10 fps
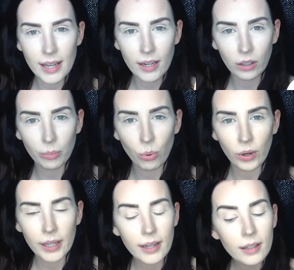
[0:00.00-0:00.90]
take it on the
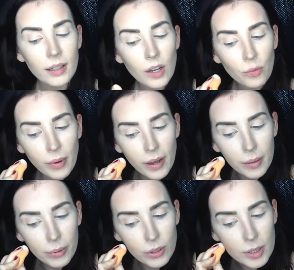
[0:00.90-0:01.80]
pointy end of my
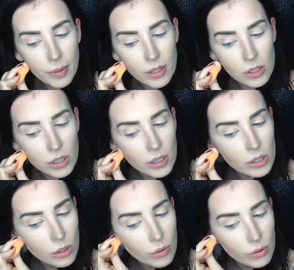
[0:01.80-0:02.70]
beauty sponge, and I
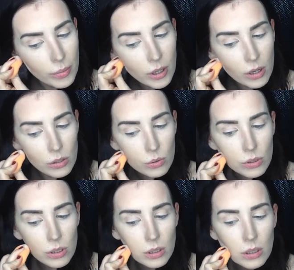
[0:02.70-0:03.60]
just go under my contour
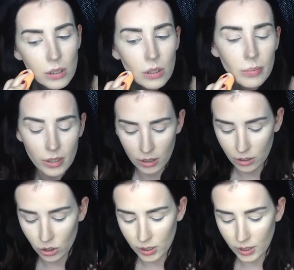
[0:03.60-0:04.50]
a little bit,
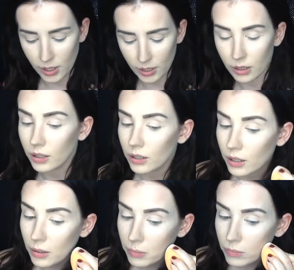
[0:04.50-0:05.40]
just to kind of clean
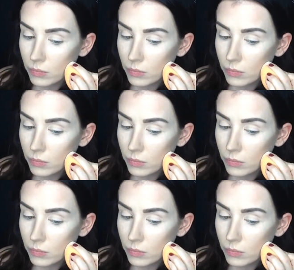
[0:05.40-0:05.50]
it up.